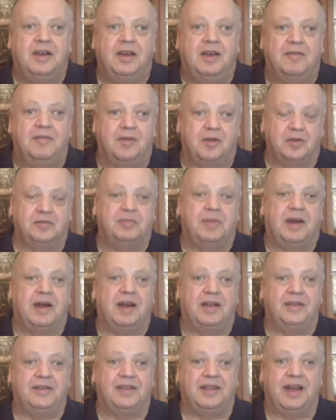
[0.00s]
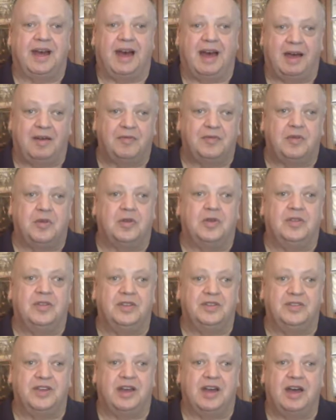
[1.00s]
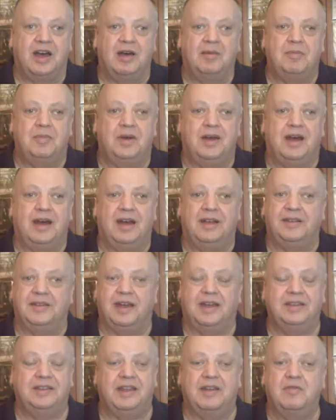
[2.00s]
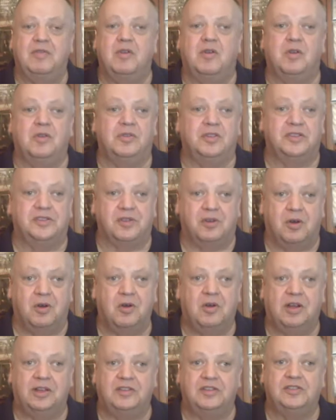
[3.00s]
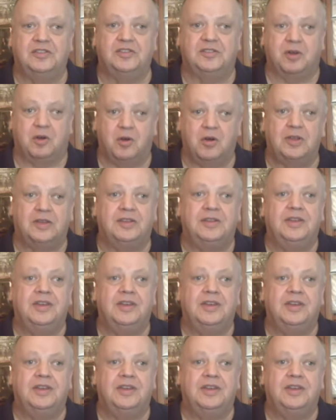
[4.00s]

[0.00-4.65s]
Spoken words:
first band after The Jam, and I'd never heard the song. I just saw it